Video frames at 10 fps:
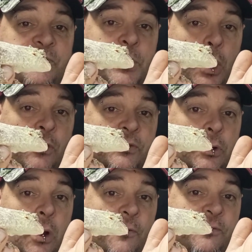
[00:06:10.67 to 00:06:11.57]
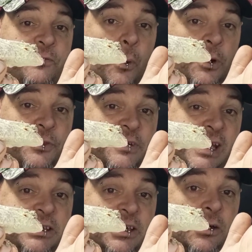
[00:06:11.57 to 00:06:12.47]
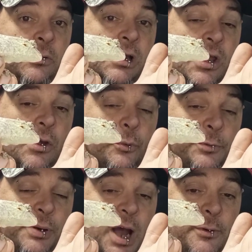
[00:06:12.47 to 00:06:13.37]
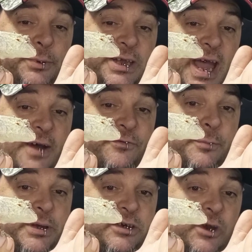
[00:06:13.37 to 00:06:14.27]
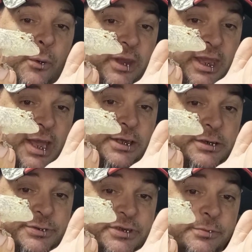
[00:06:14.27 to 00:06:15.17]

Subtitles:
overall 4th gecko would probably have to be tokay geckos.